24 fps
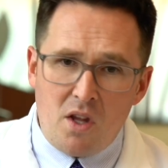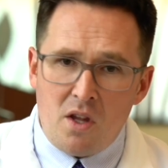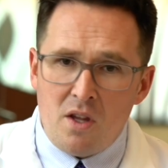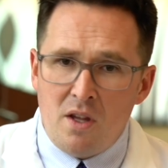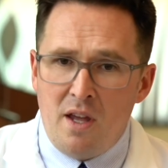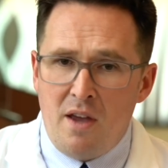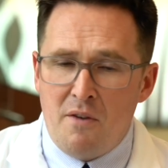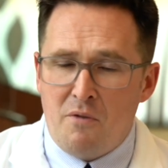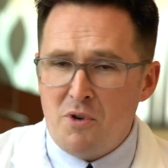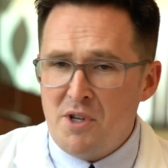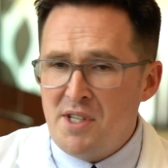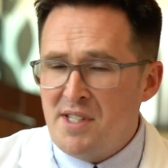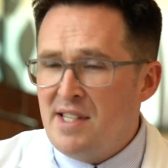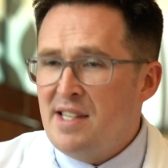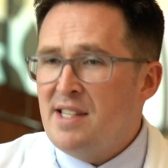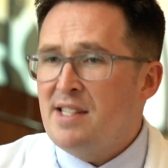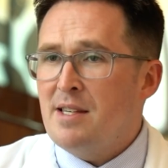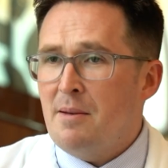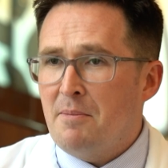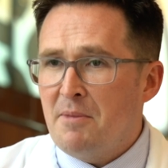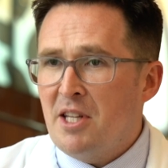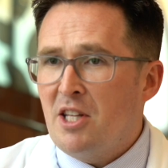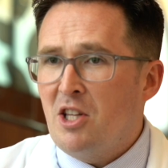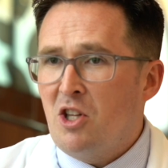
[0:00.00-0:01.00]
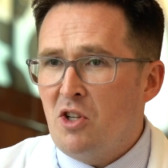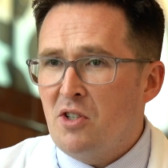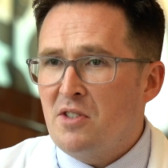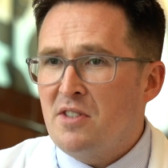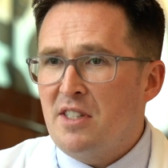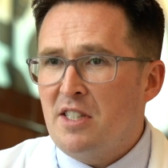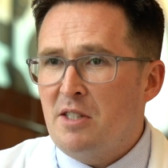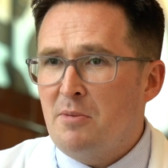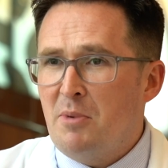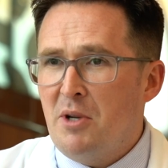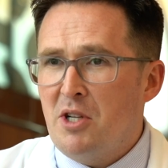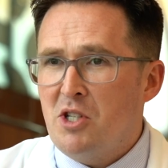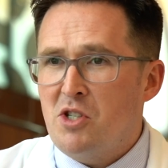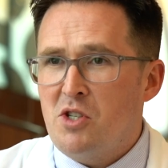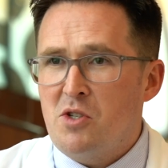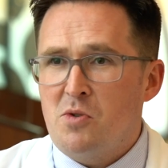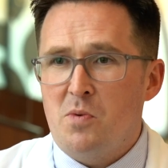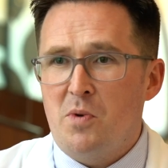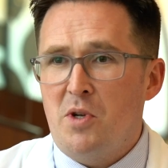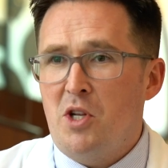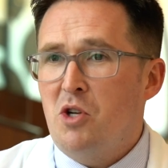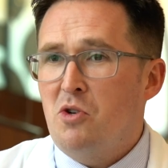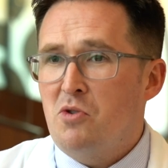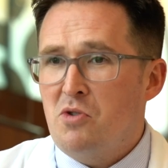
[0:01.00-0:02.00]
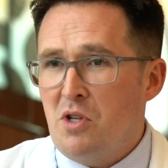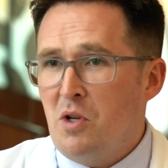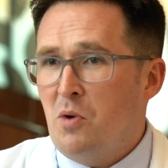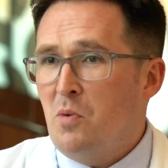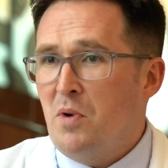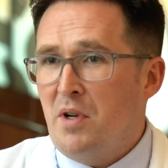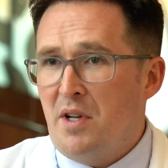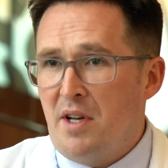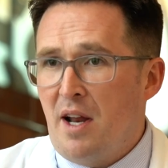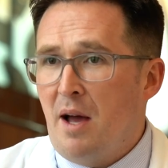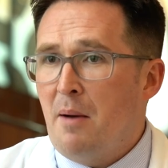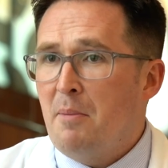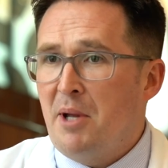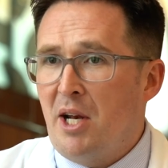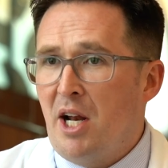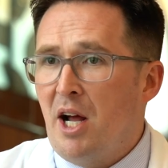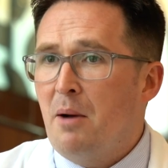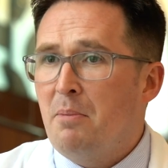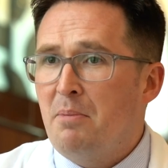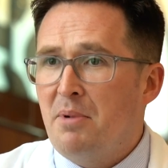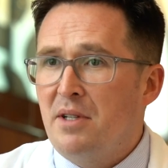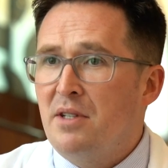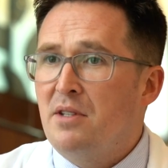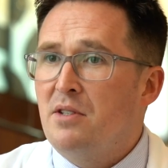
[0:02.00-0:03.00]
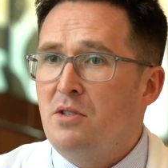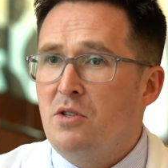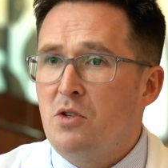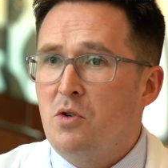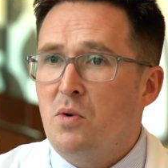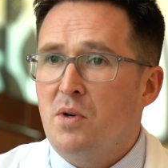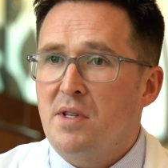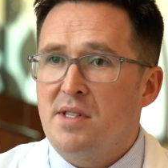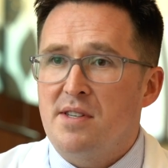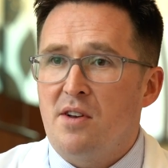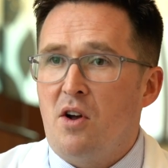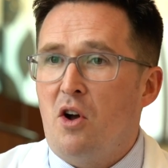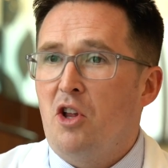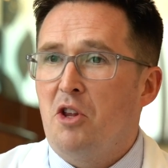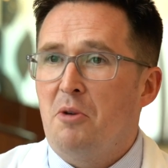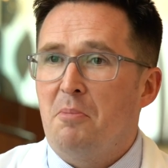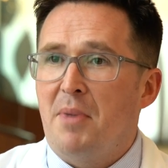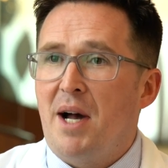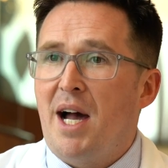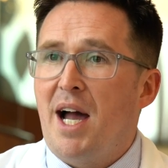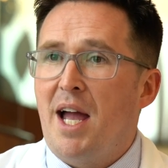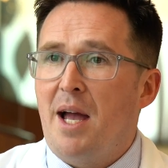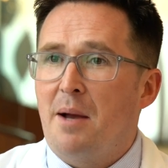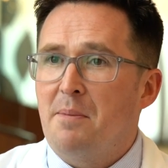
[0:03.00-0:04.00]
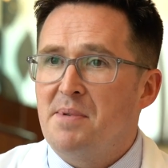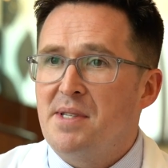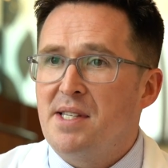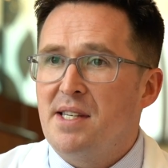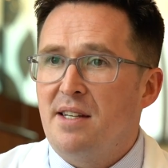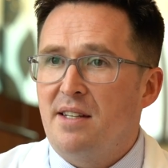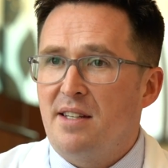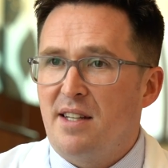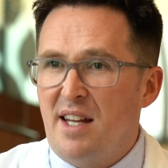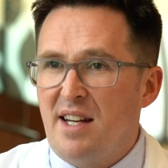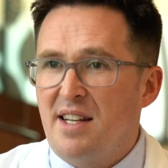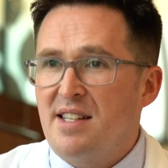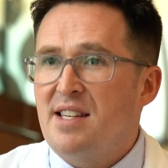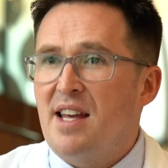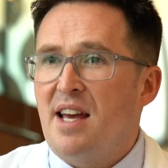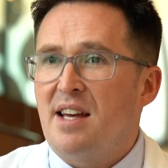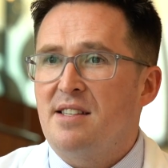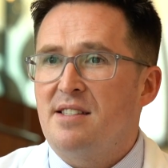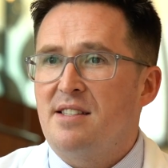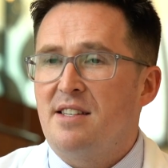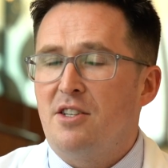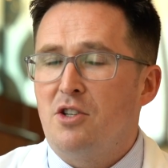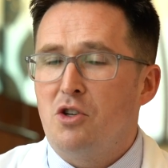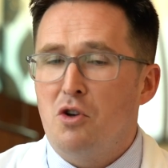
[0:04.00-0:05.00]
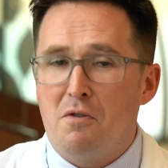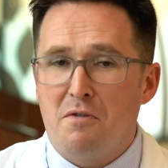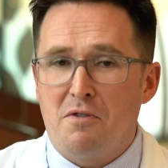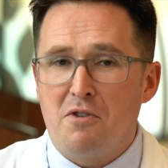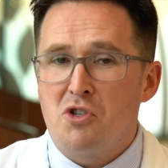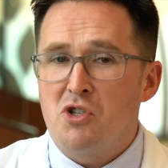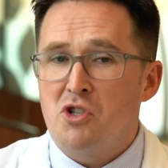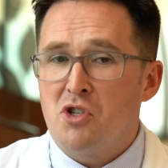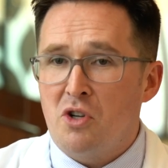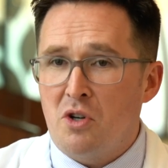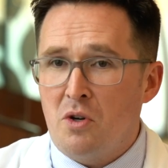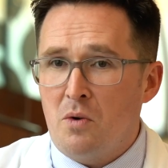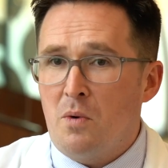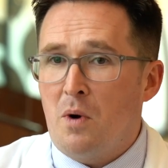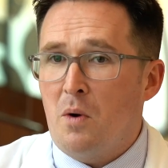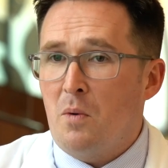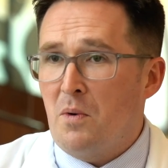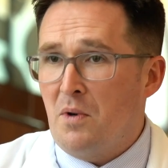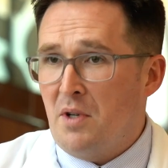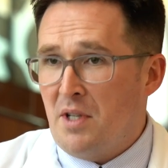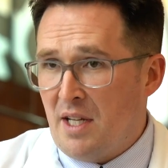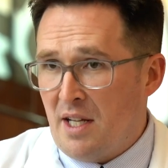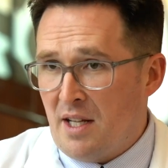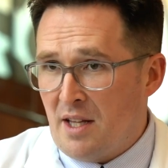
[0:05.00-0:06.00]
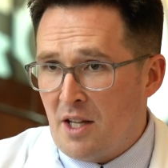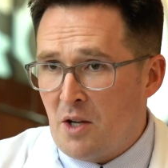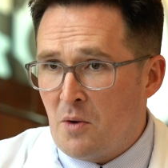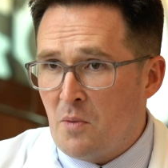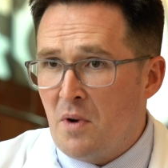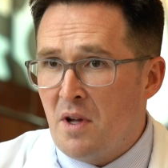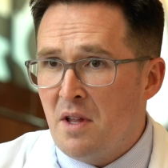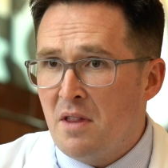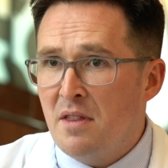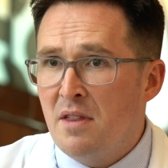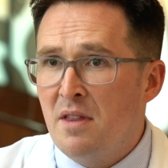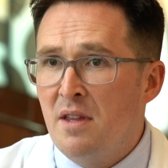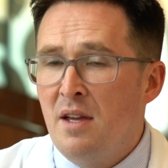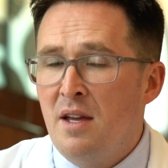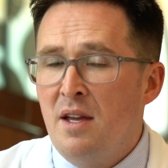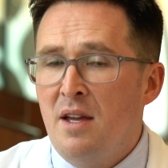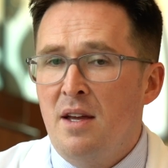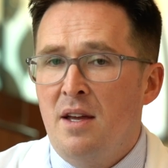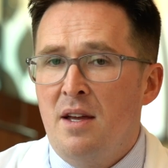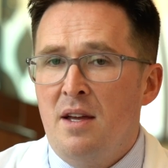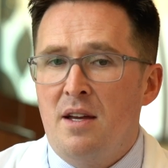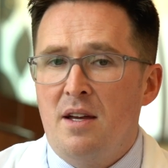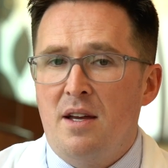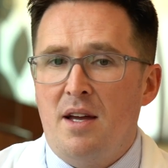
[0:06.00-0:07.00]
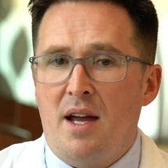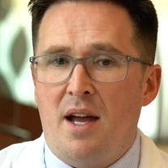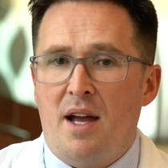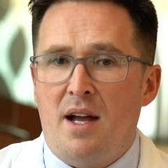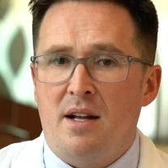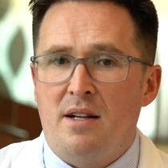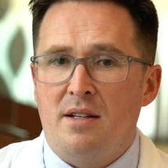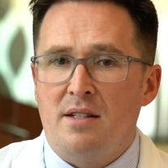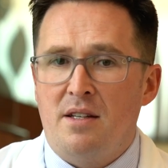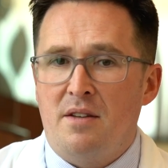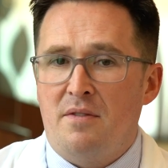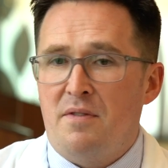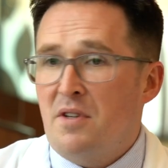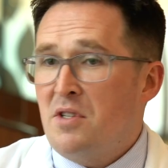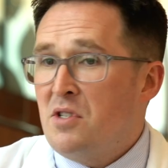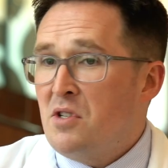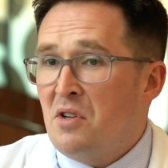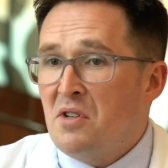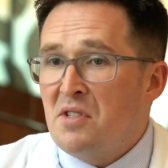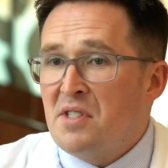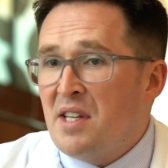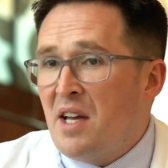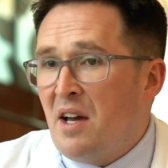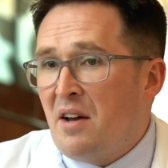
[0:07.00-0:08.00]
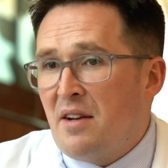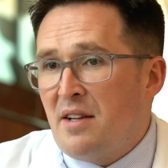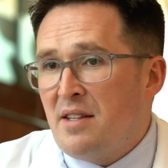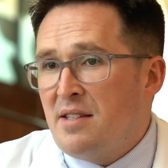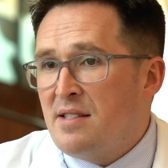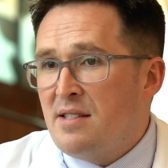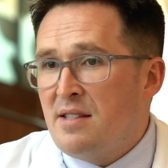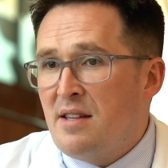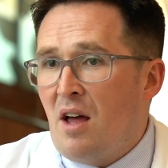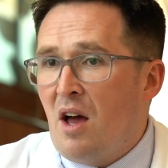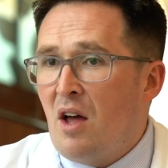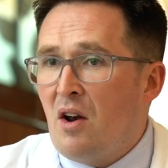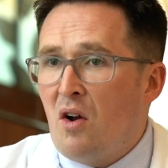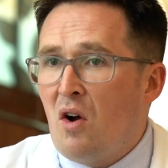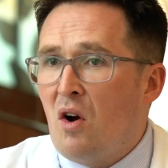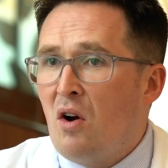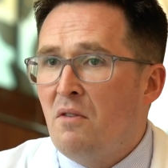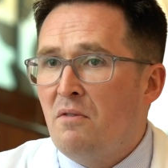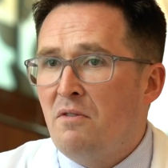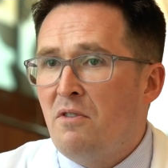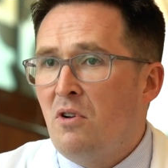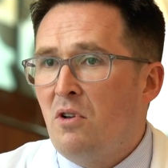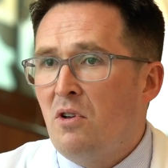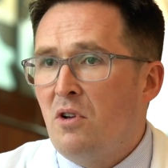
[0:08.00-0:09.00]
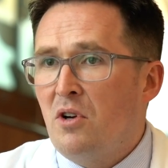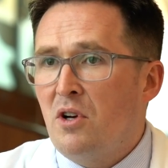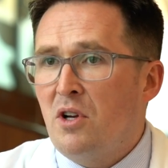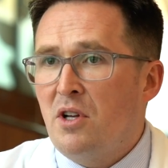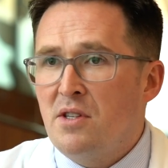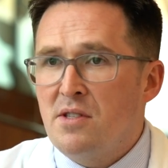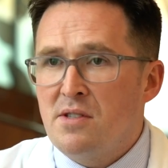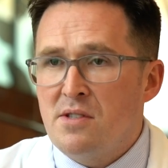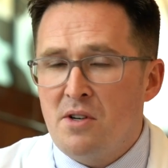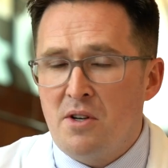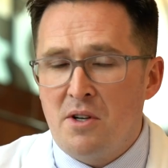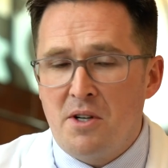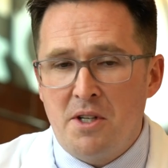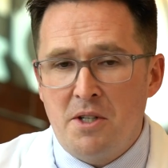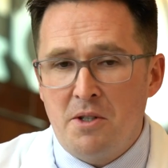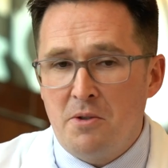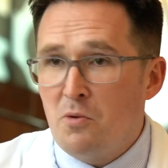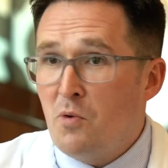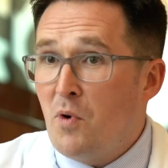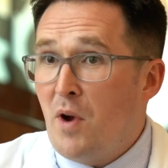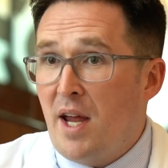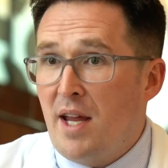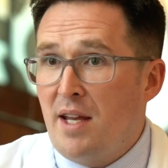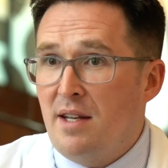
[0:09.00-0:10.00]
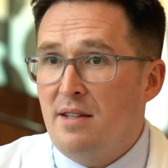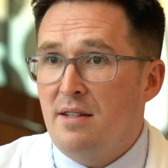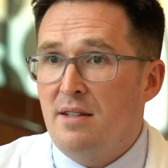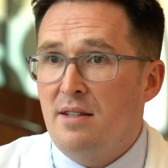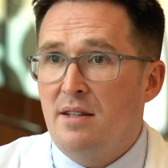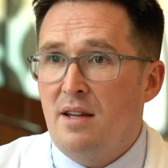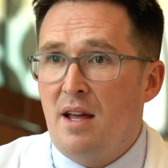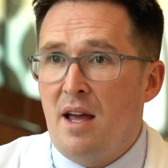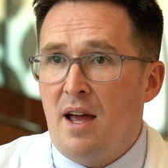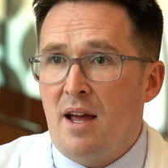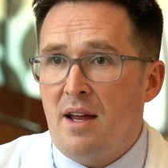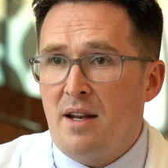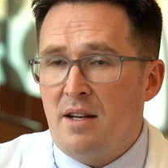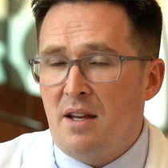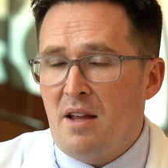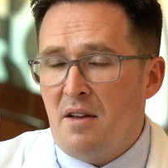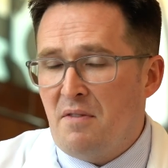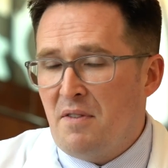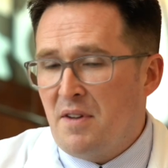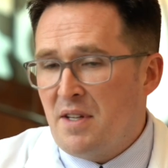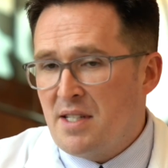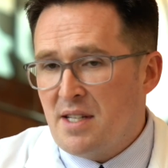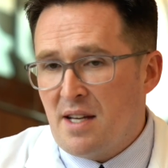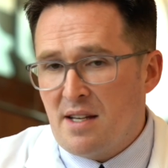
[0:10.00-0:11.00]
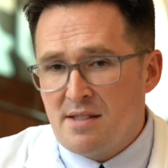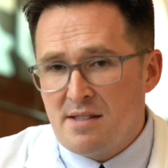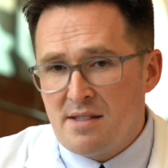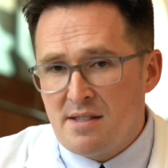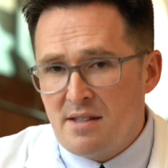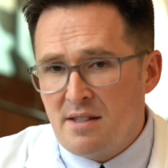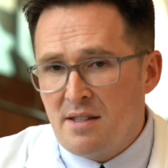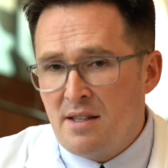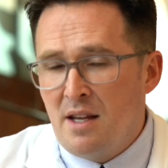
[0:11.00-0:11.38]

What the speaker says: if we see something that looks suspicious, we usually would numb it up and do what's called a biopsy and get it tested, know for sure what we're dealing with. And if it turns out it's not harmful or concerning, great. And if it doesn't,